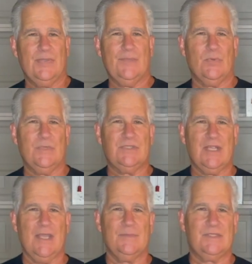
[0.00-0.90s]
people with
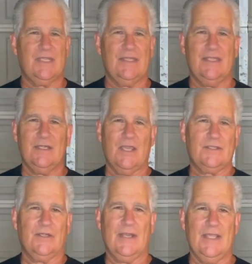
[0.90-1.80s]
jabs say they
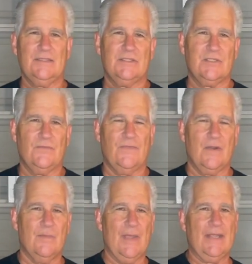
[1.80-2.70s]
knock their heads so
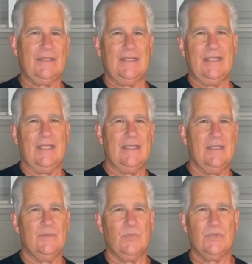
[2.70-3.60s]
far back they can't
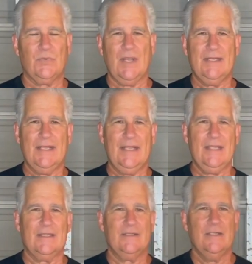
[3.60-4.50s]
hit them with a right
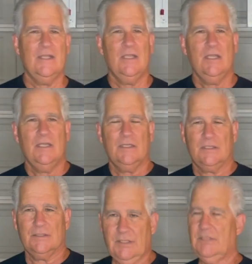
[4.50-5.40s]
hand because, you